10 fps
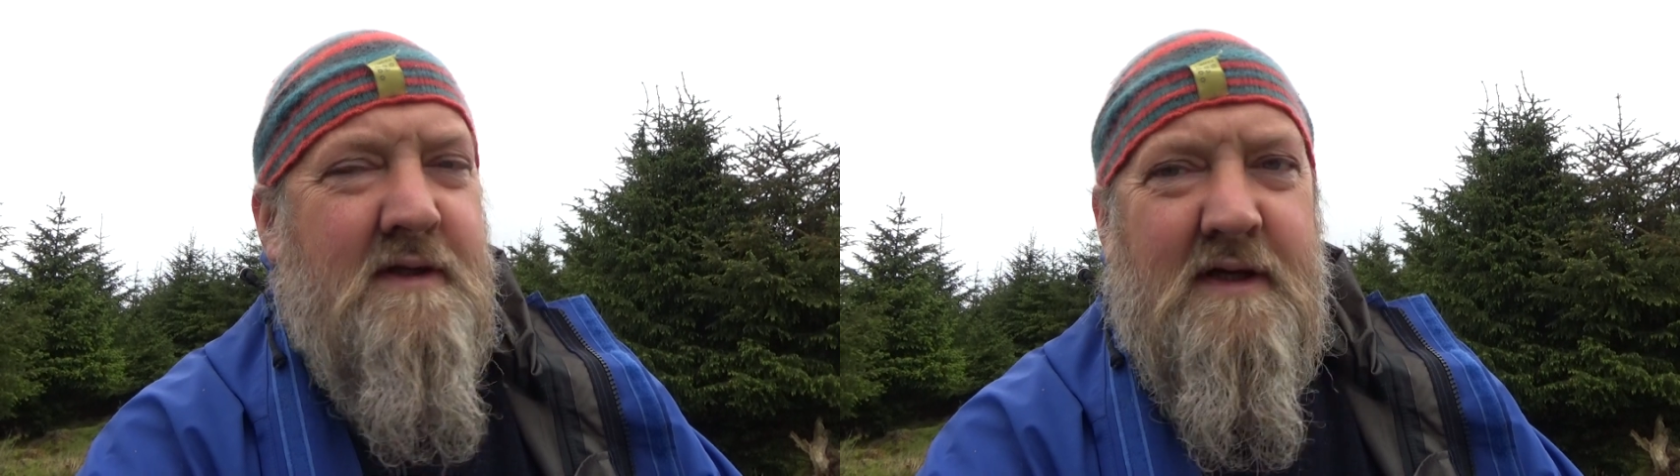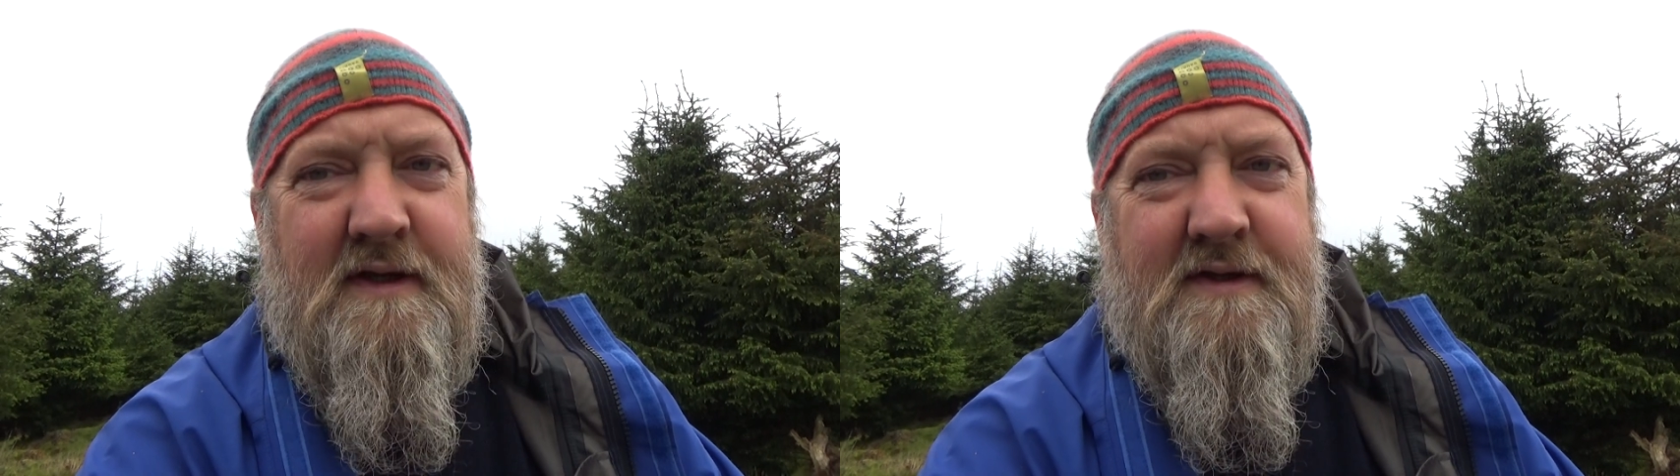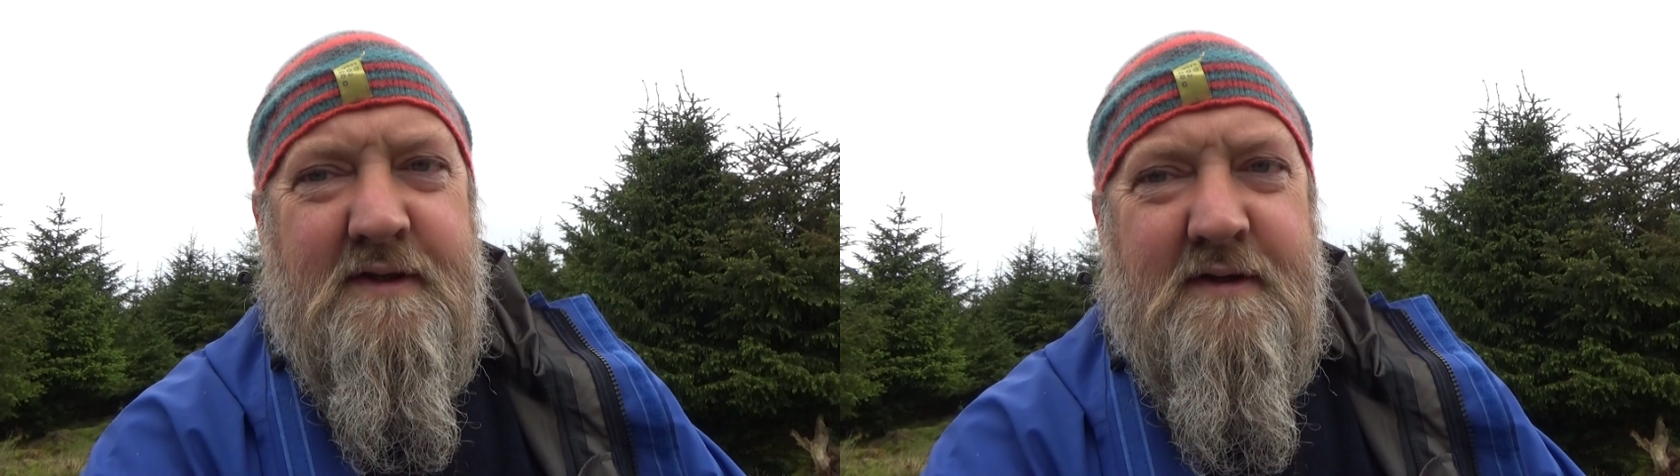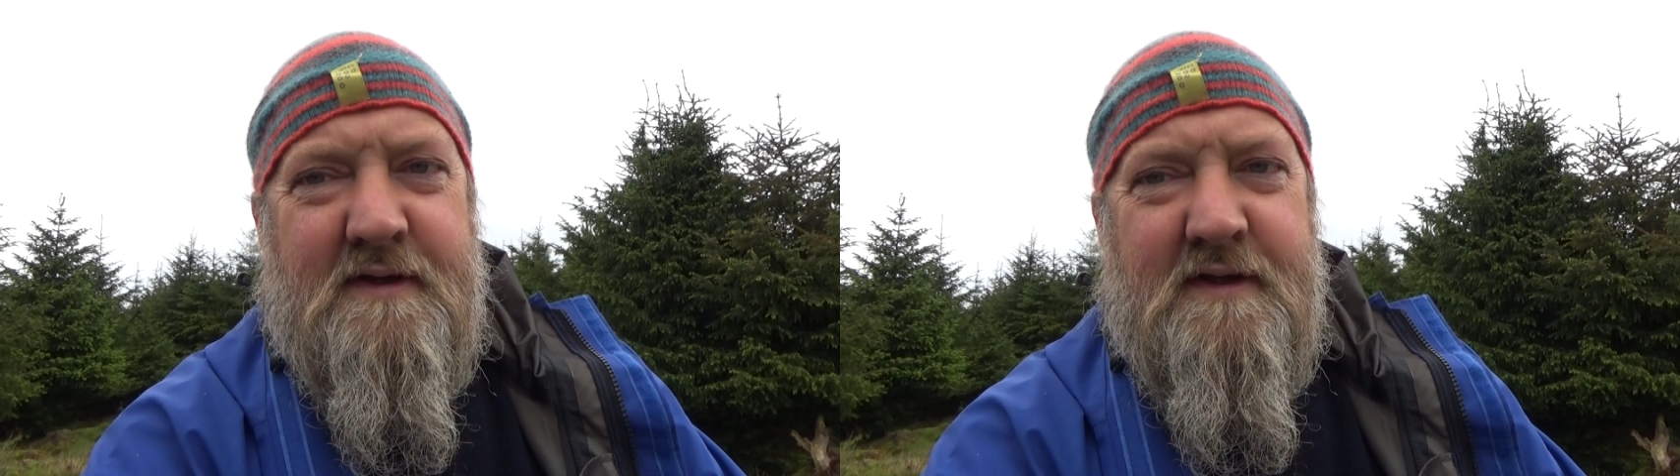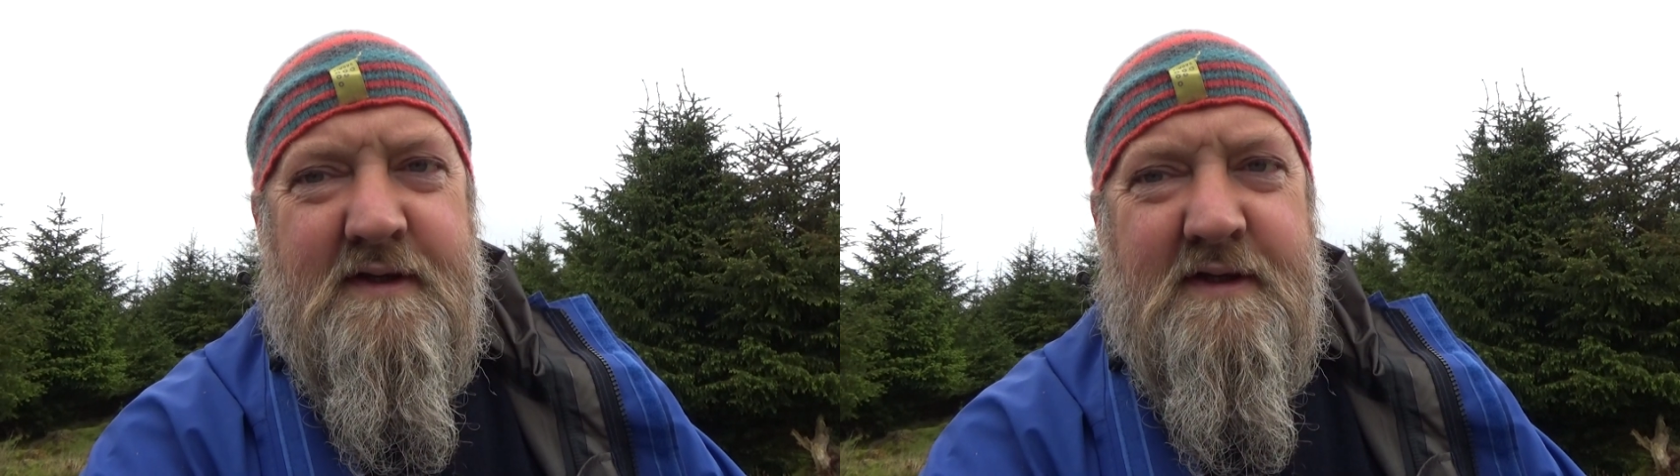and it's not
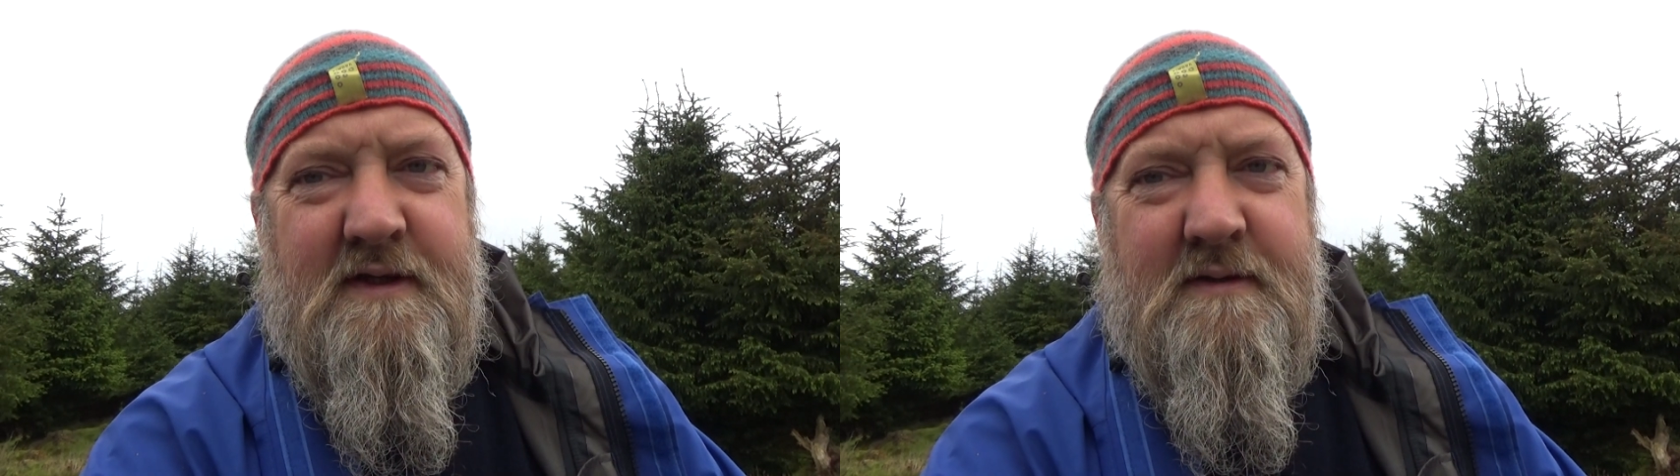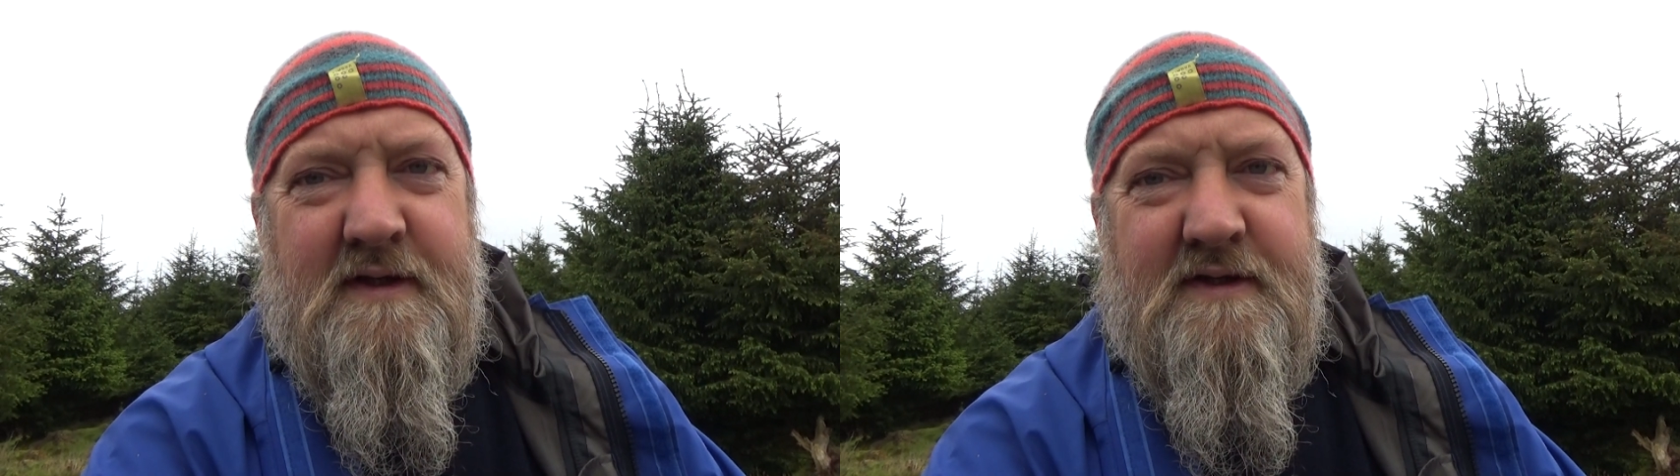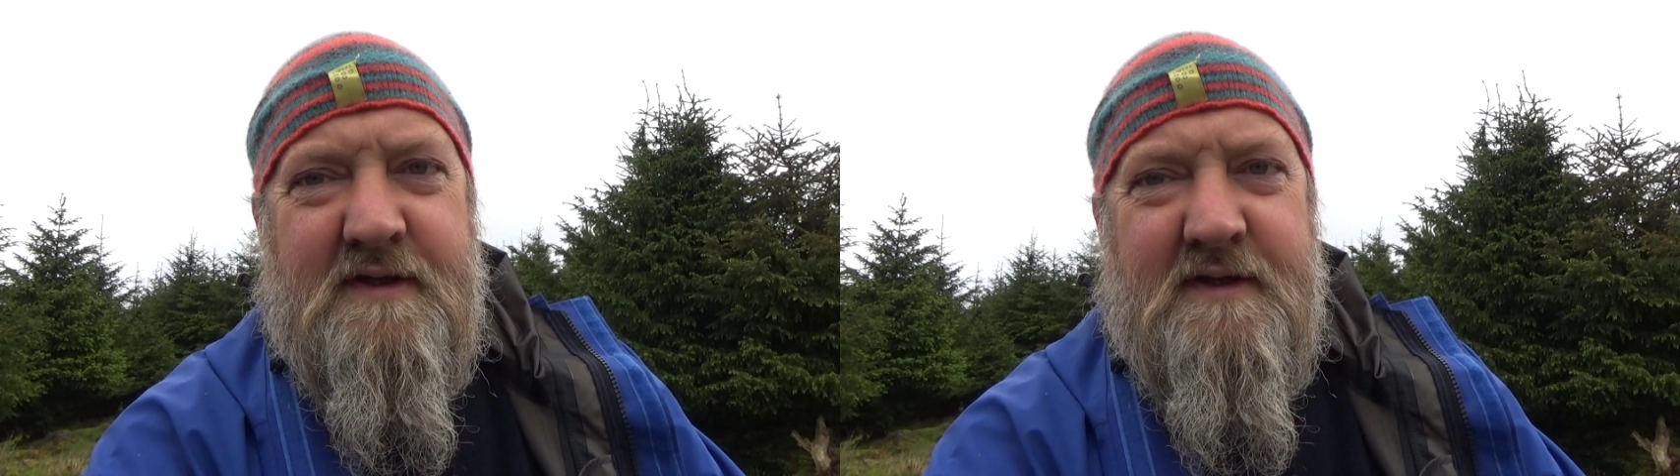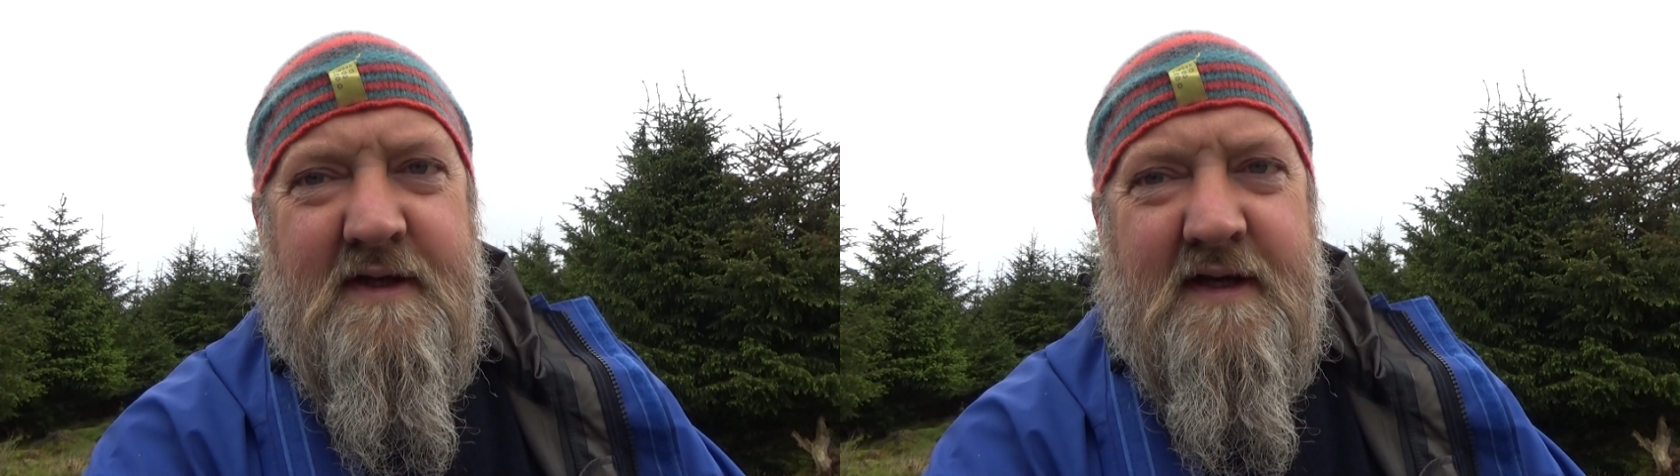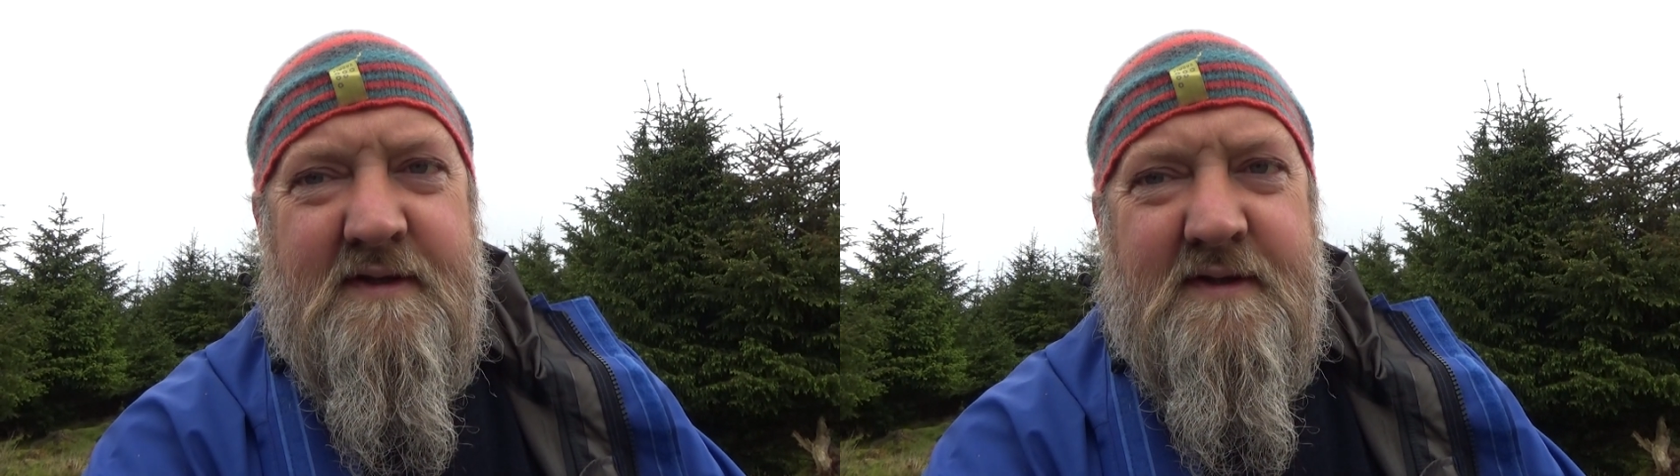an easy question
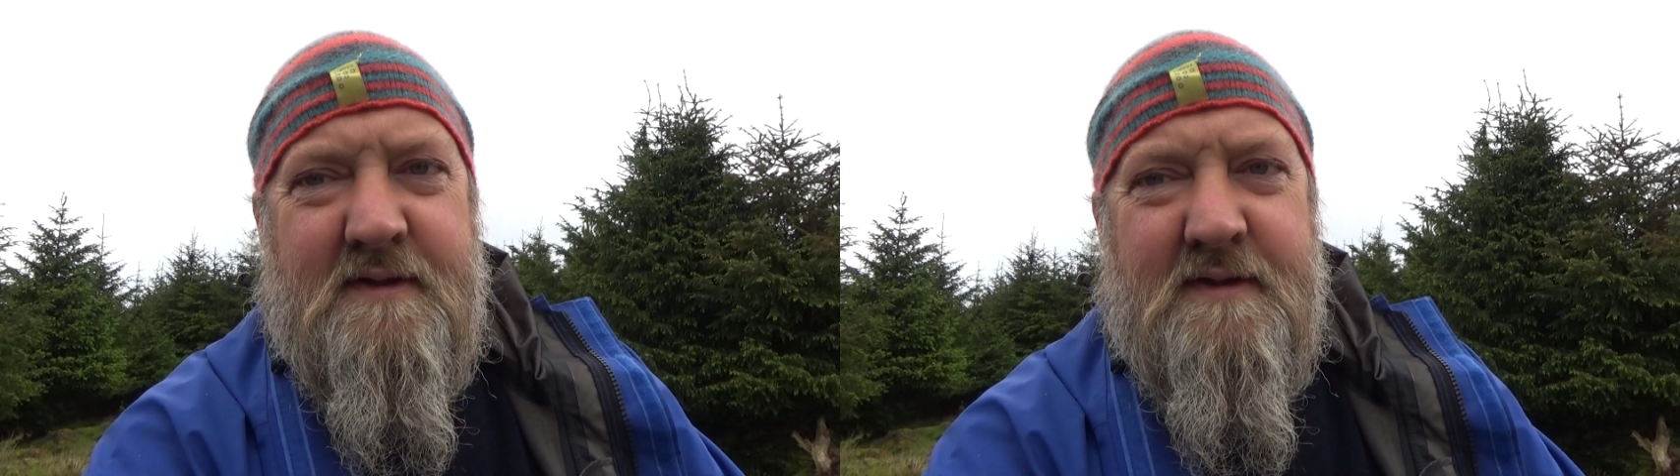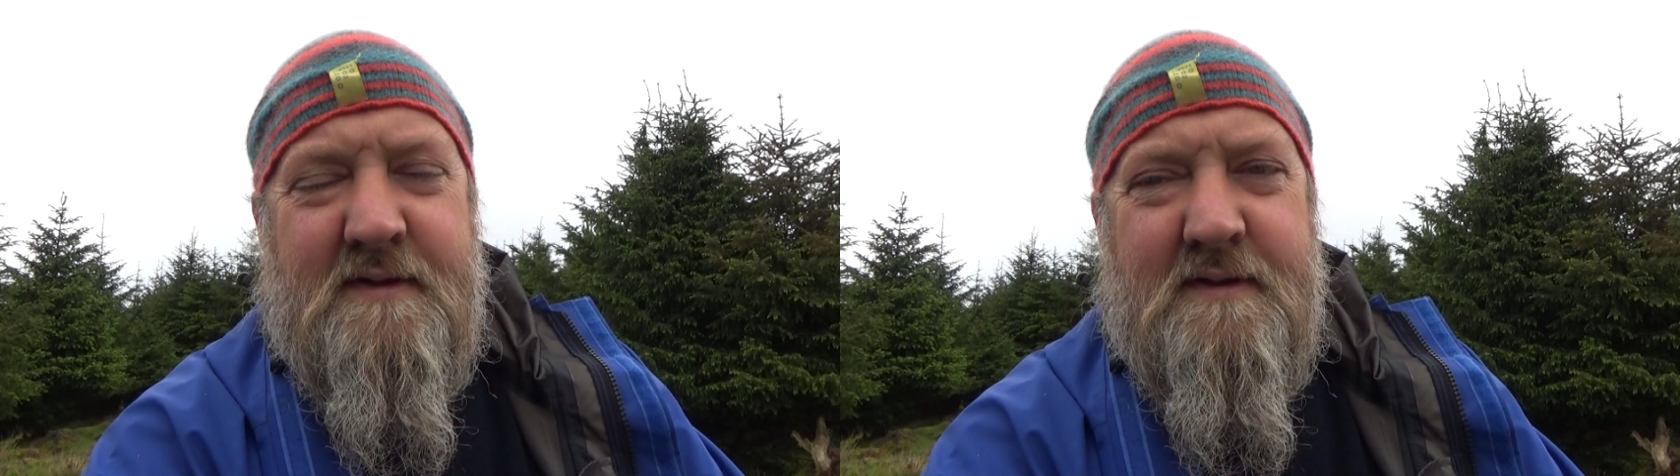to answer.